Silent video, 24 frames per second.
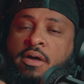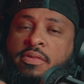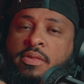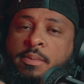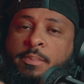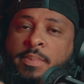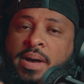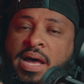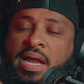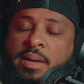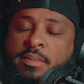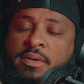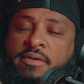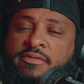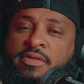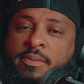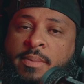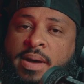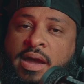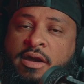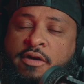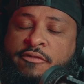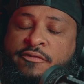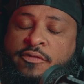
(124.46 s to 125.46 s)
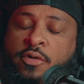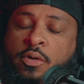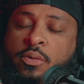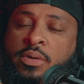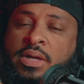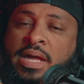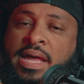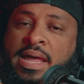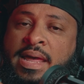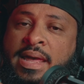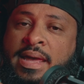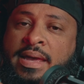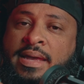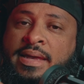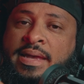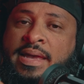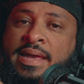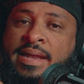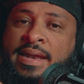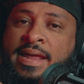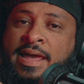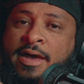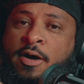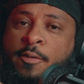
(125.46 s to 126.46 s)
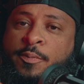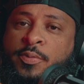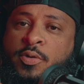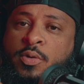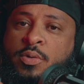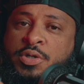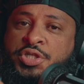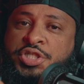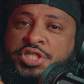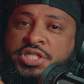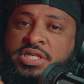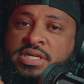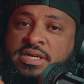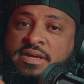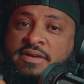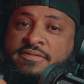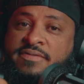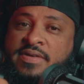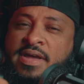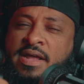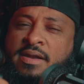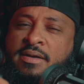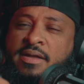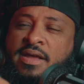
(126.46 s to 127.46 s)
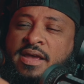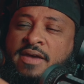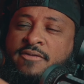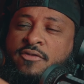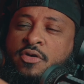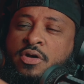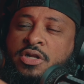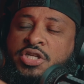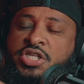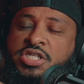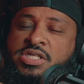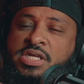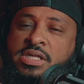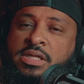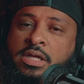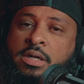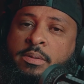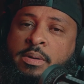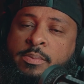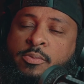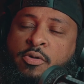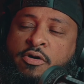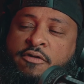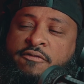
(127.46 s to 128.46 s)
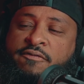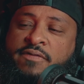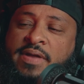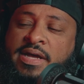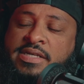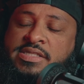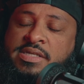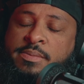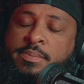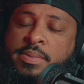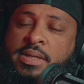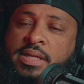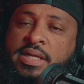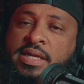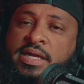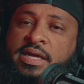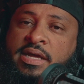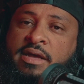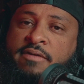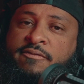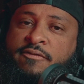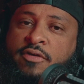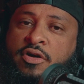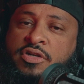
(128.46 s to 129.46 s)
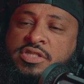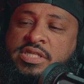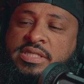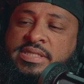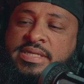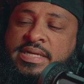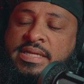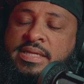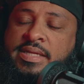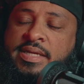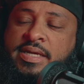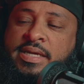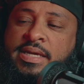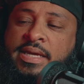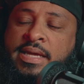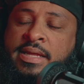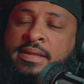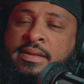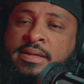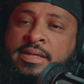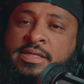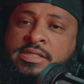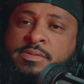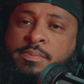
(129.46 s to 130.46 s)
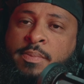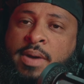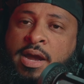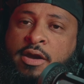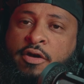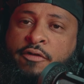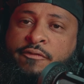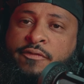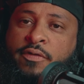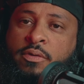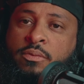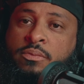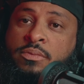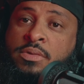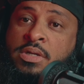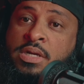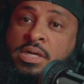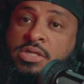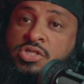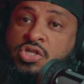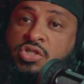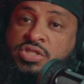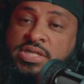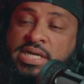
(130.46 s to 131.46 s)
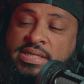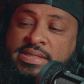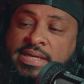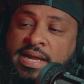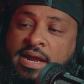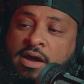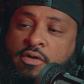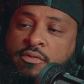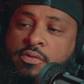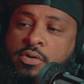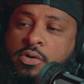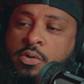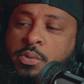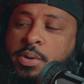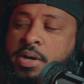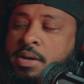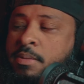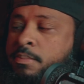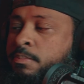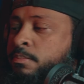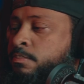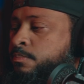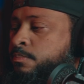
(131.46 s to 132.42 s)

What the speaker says: on the bottom of the microphone can help you achieve and give you just a little bit more flexibility and versatility in this microphone. So check that out real quick.